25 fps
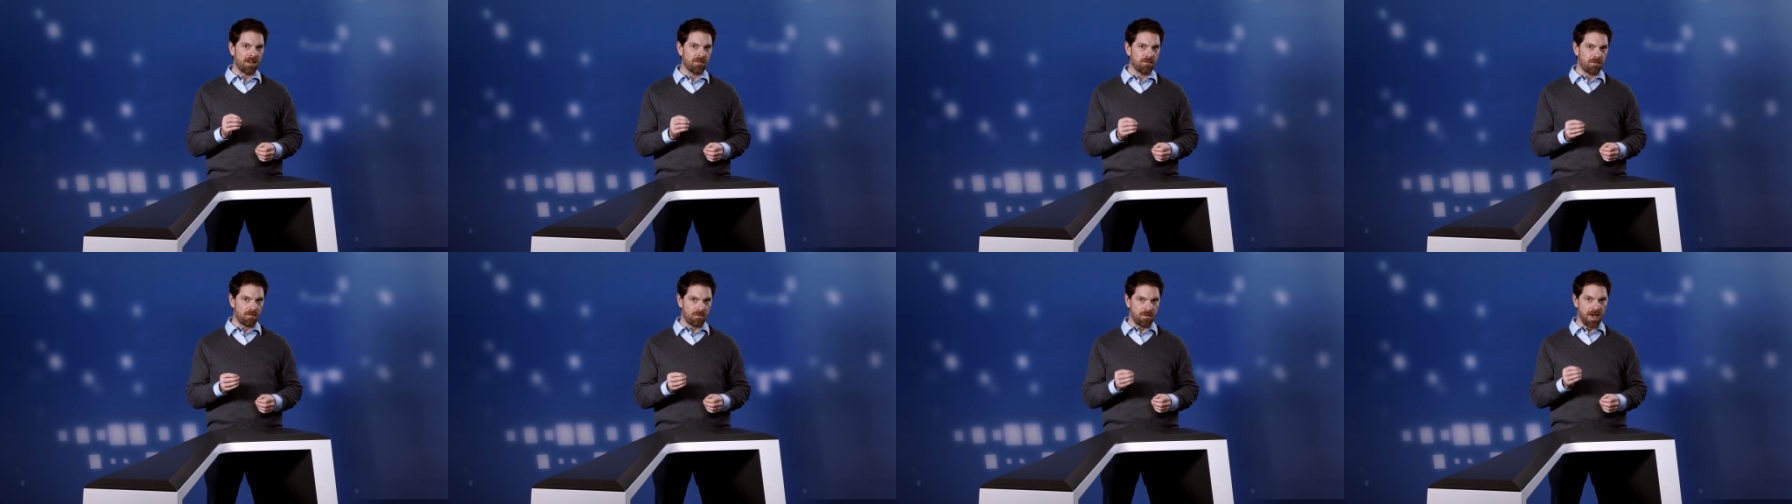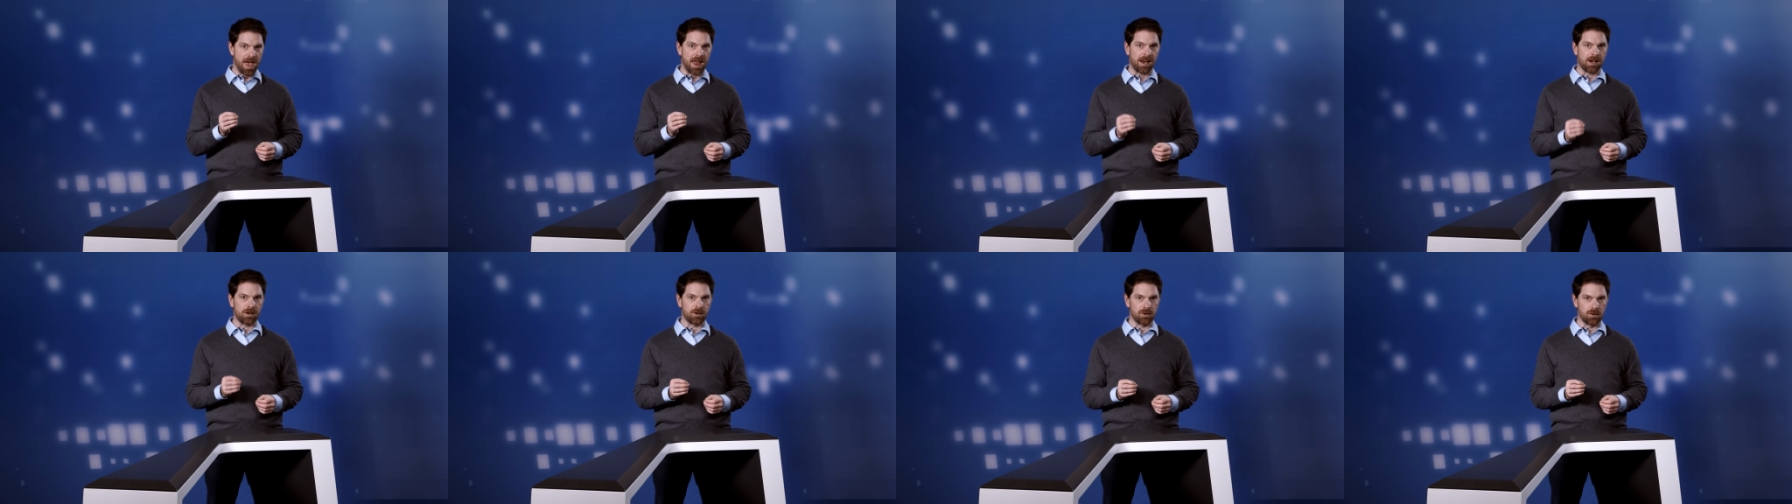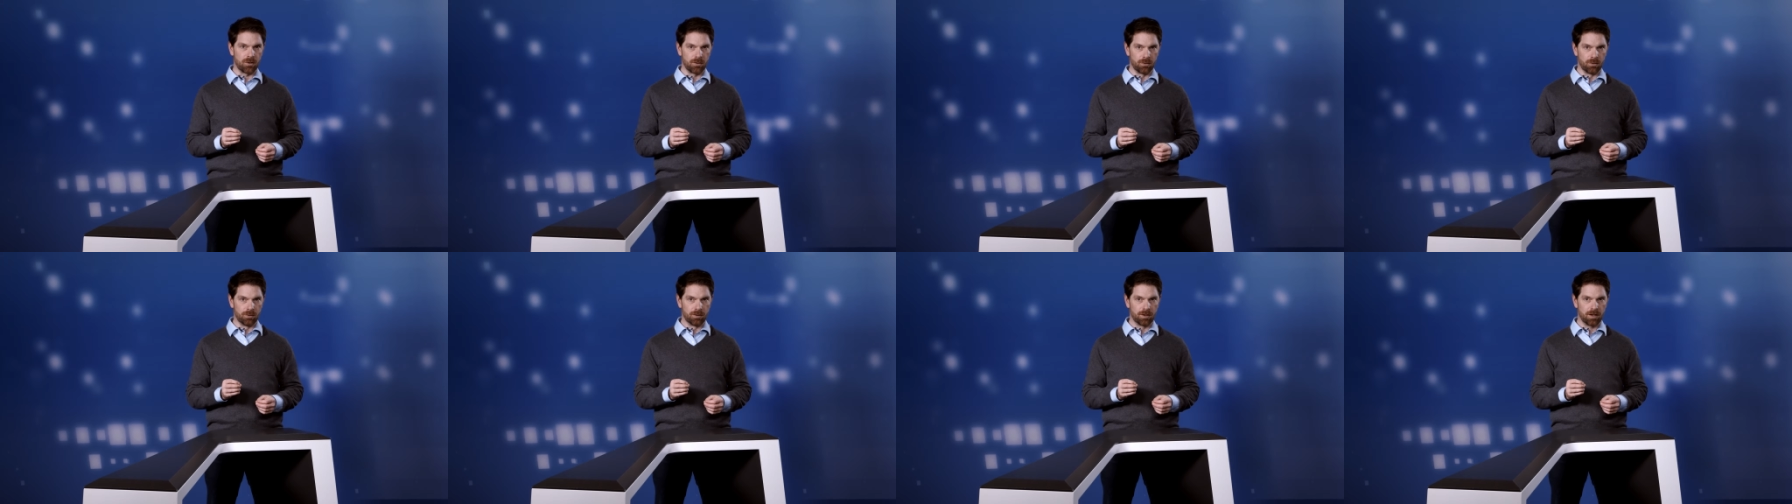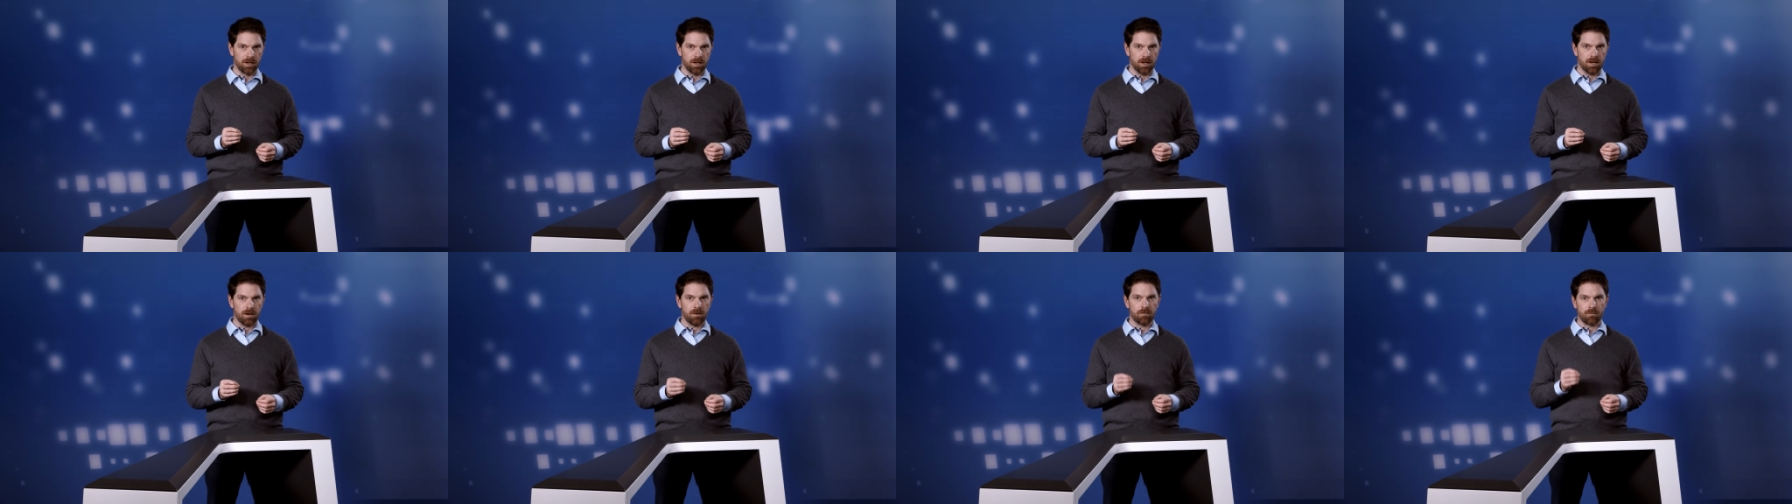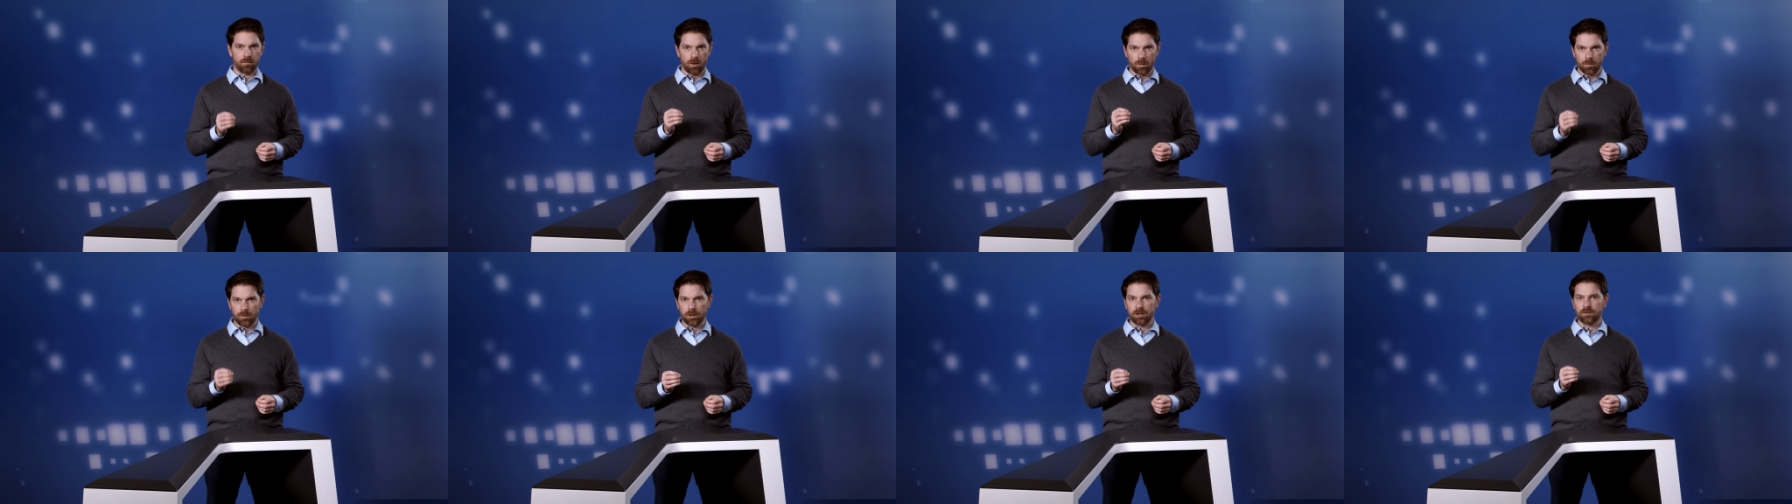value
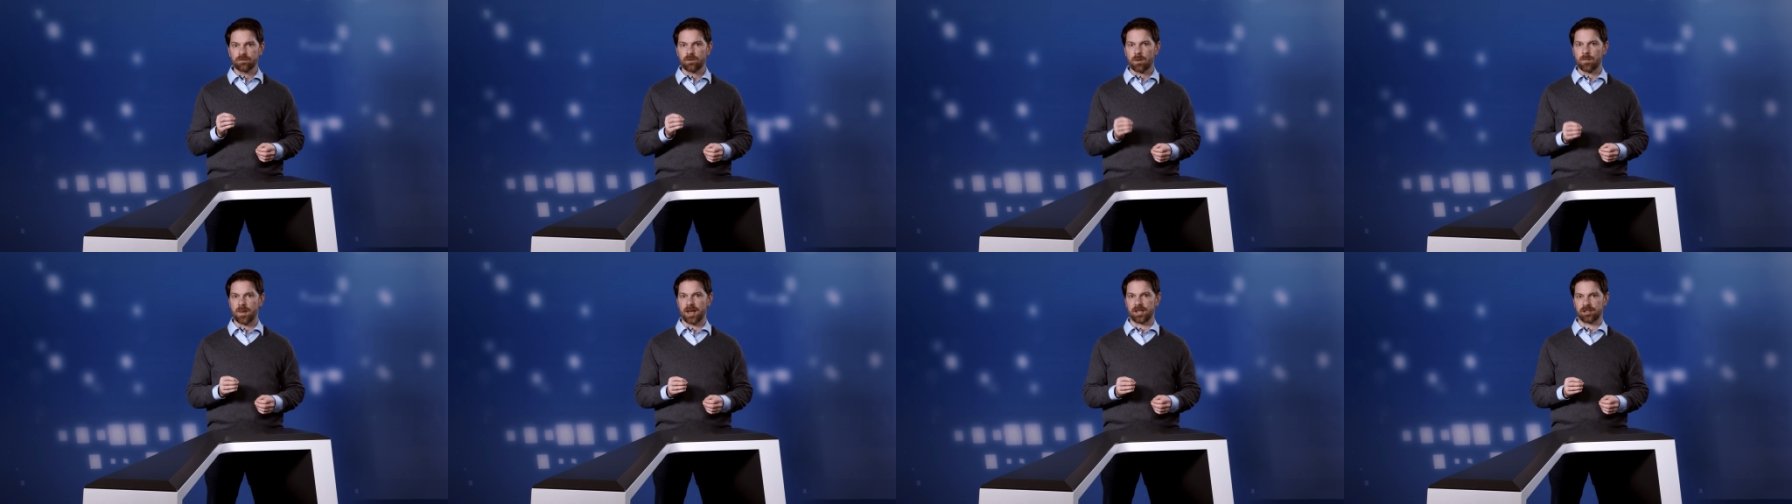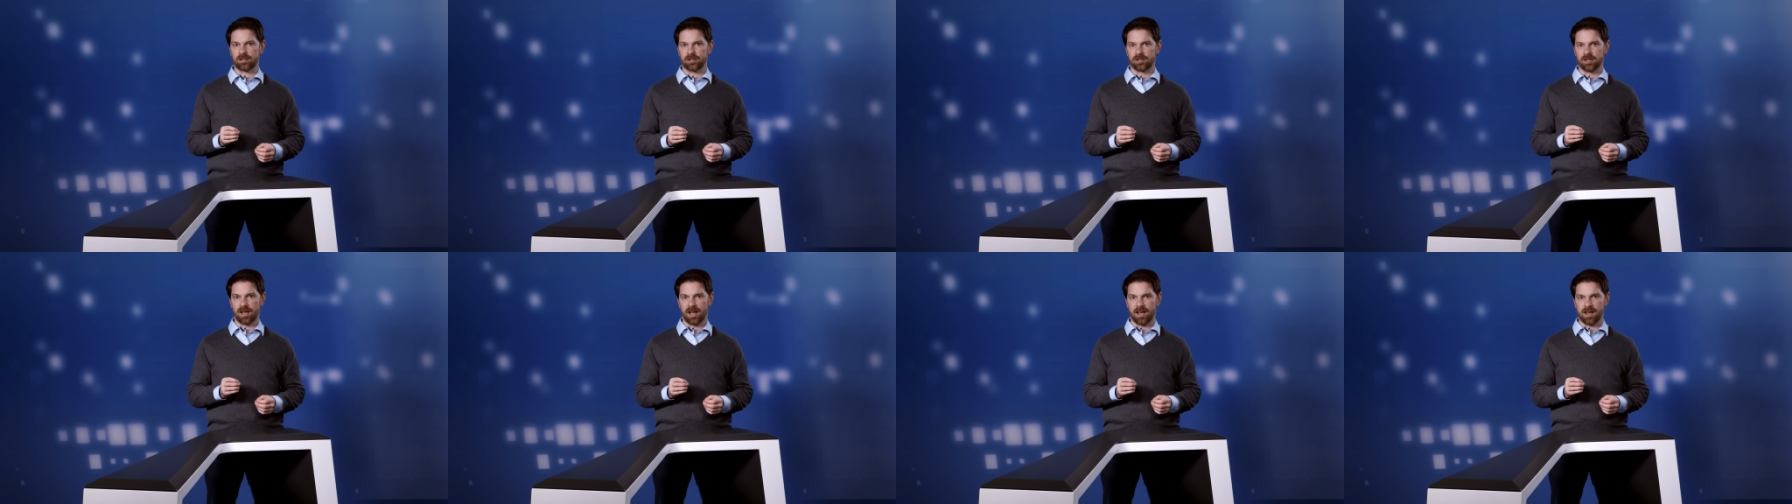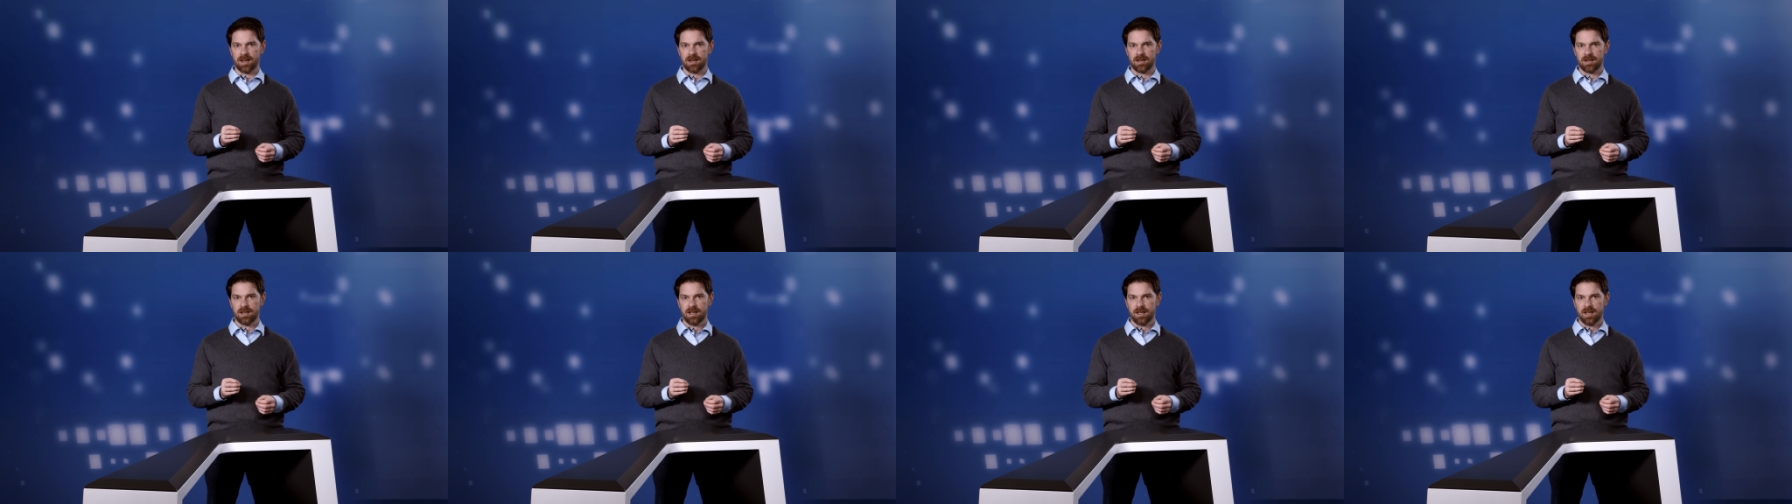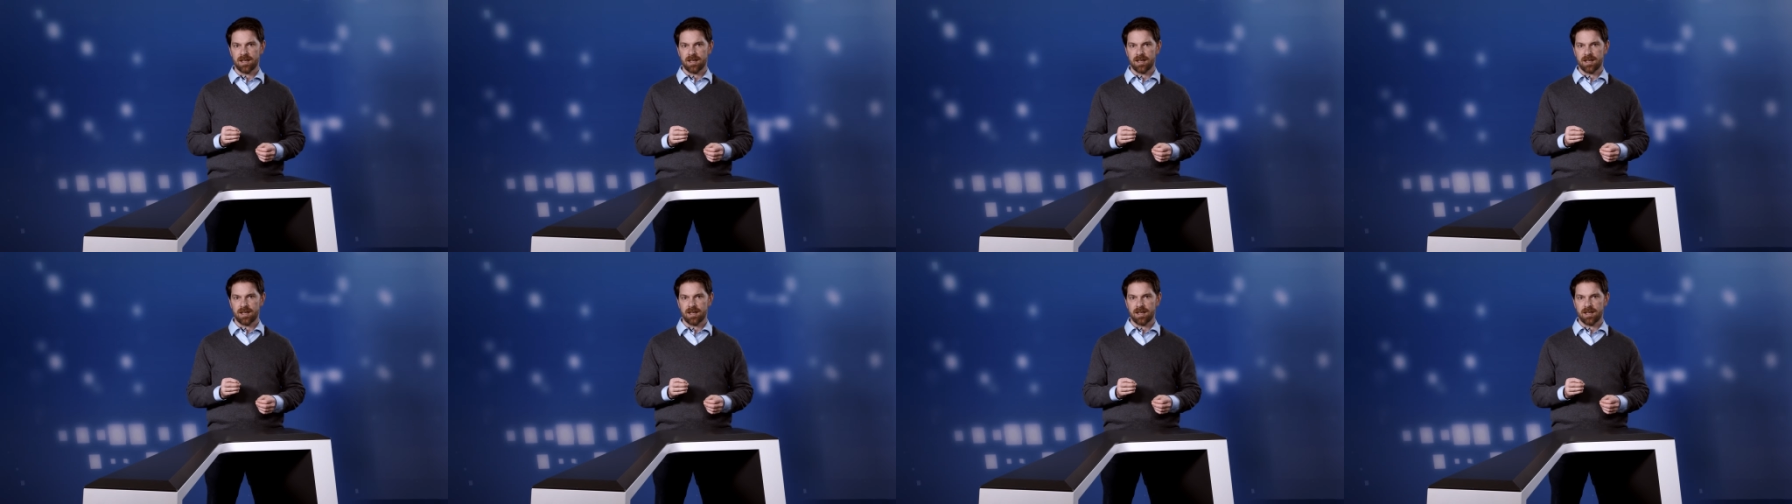from your information diet,